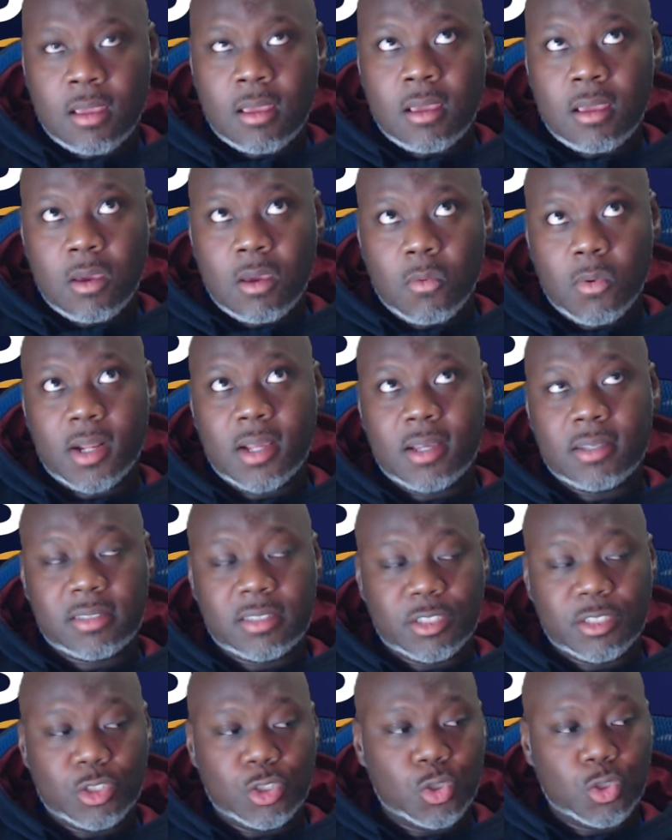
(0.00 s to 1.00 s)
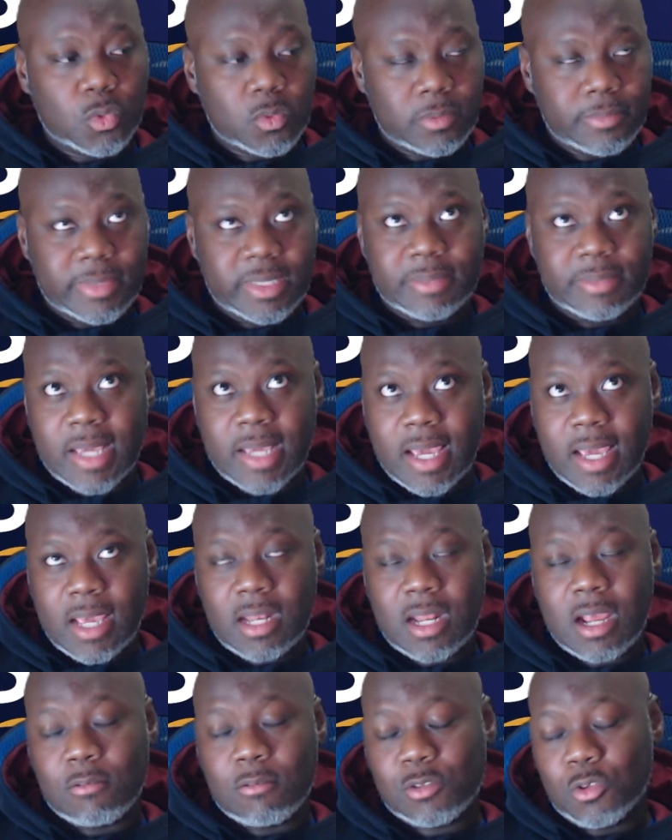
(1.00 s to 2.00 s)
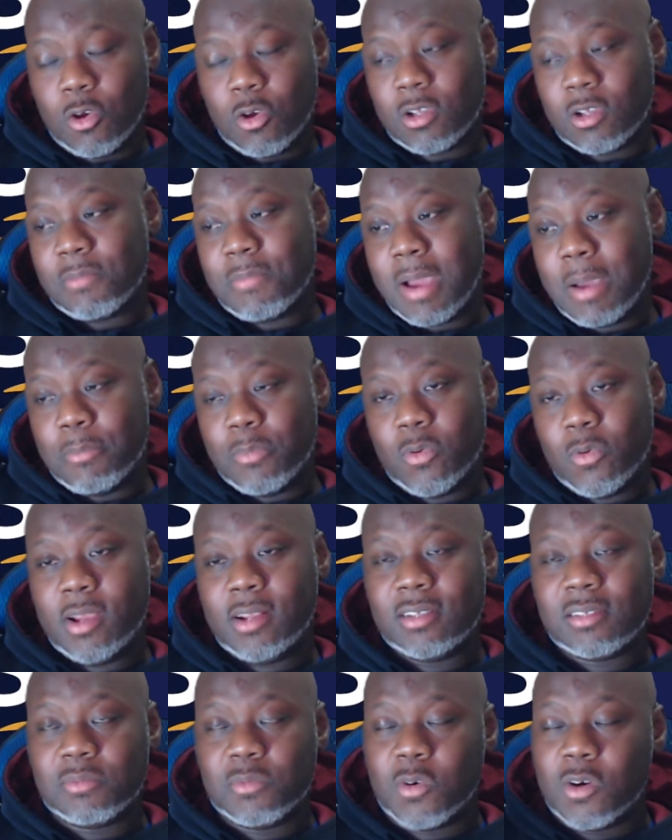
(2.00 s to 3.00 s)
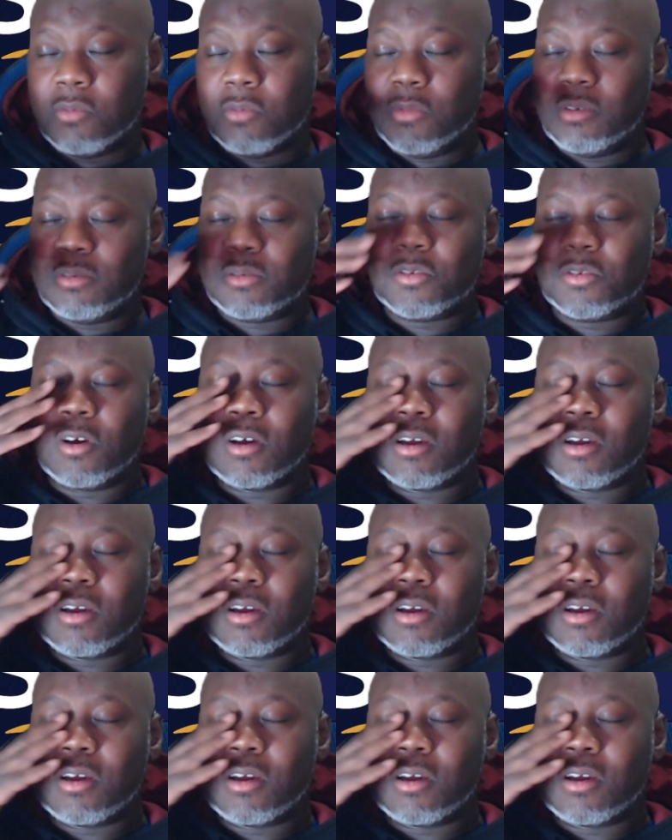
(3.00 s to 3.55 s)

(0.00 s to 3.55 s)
And what else is new with me, man? I was talking to my boy this morning. We was talking